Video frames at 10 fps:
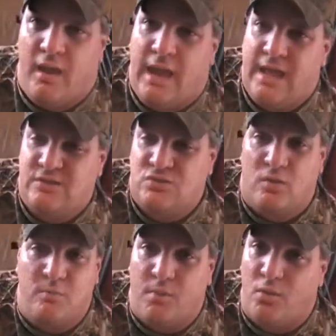And
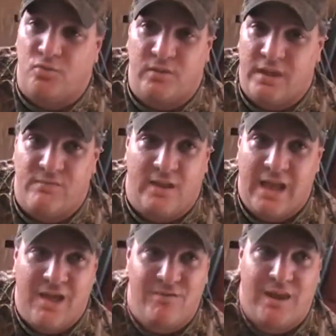some bows, they even
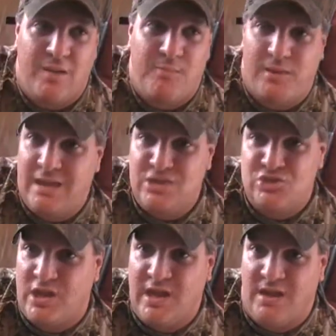have it like plain
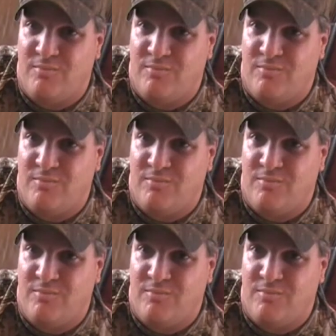Jane.